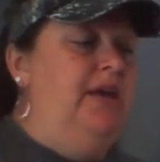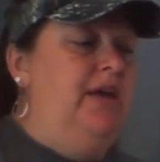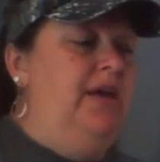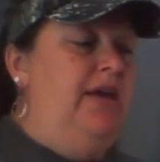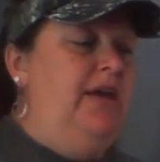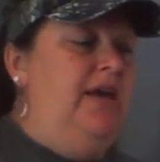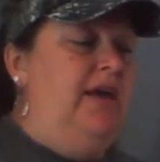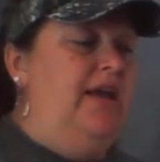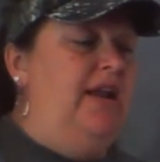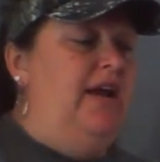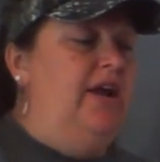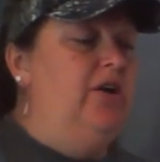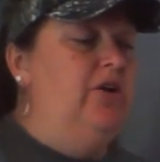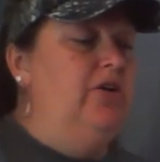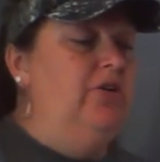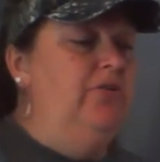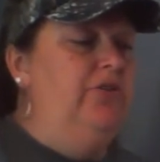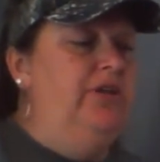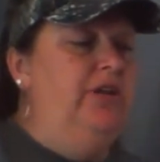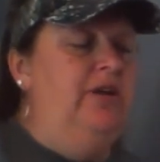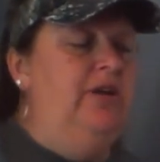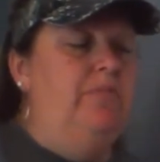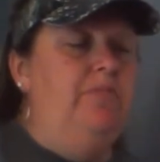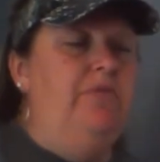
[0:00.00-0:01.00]
And I
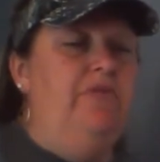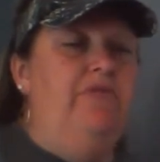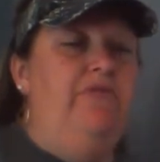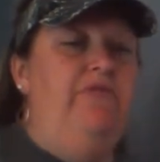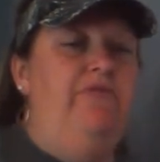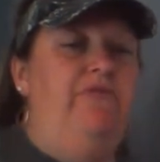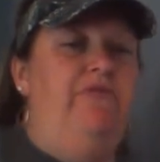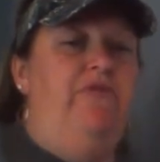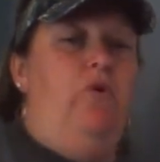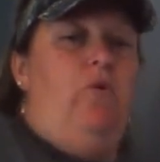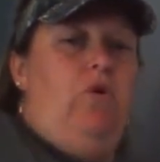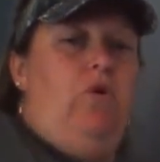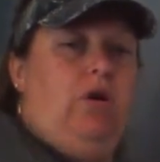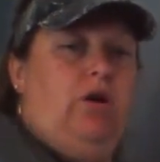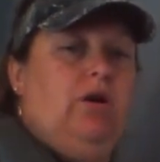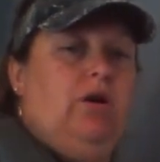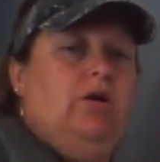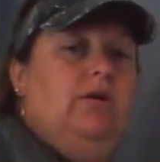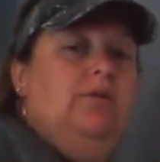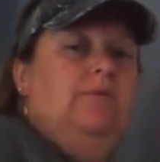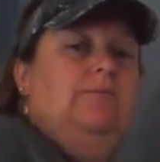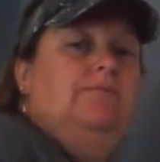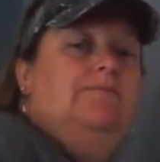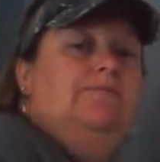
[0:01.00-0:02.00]
heard the number
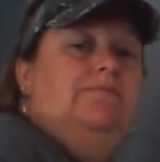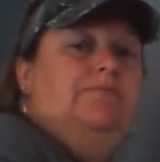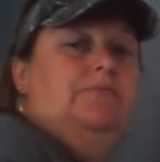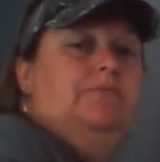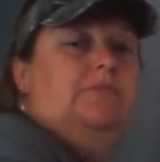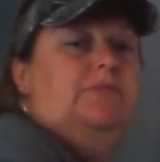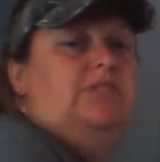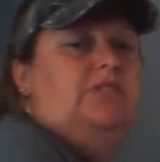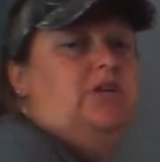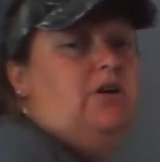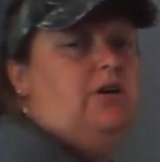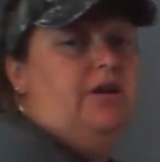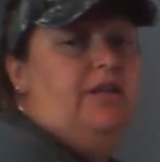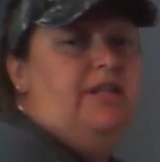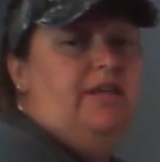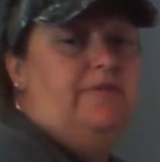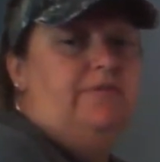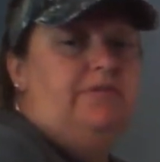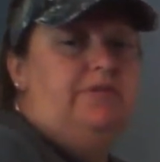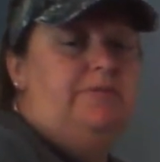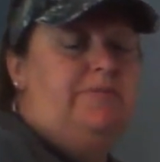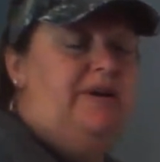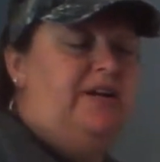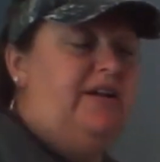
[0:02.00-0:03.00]
4. Sorry,
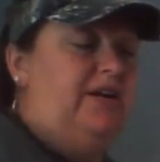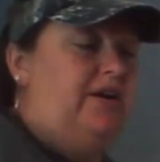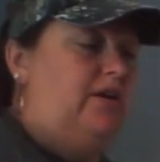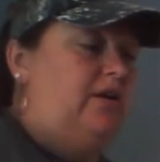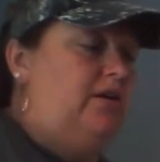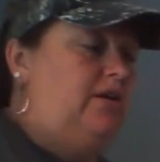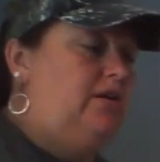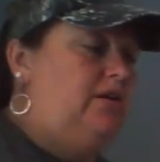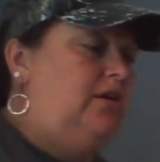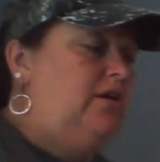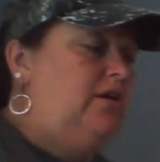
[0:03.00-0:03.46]
that was my dog.